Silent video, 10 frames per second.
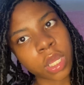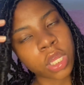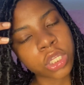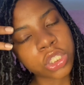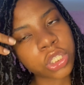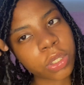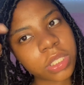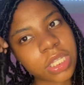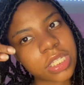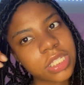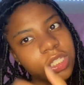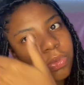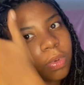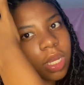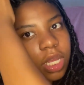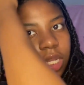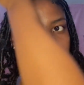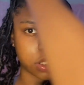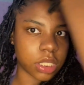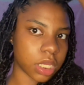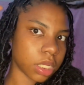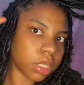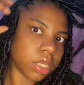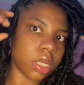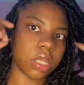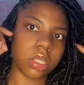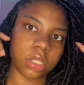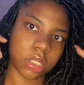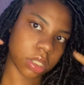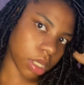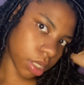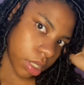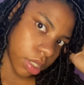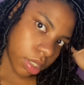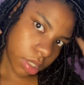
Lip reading: So this is what it looks like on the other side.